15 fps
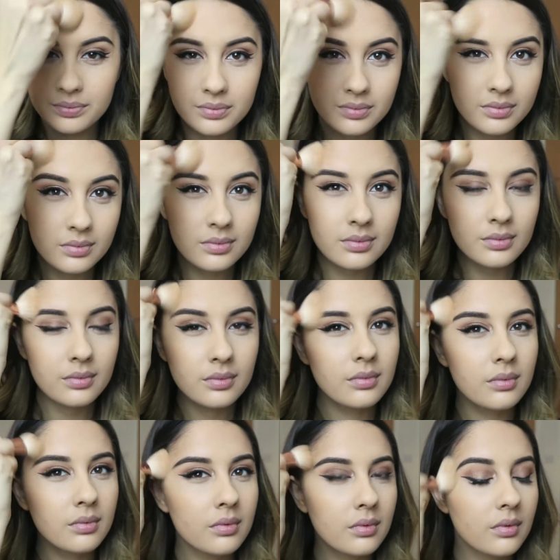
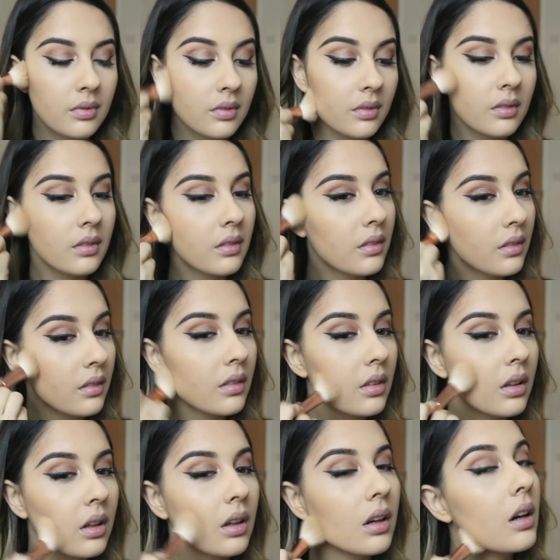
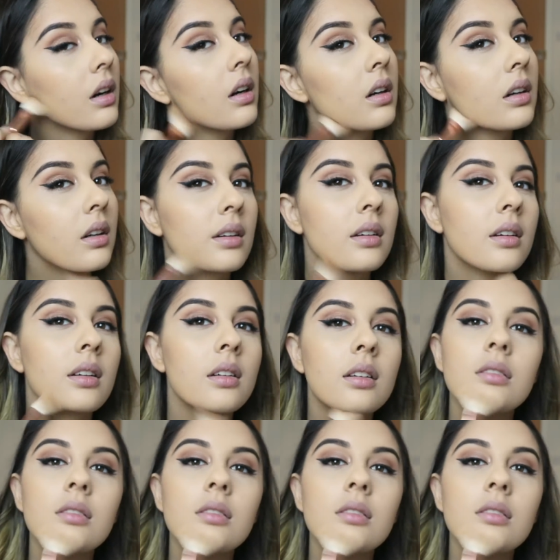No one is speaking in this clip.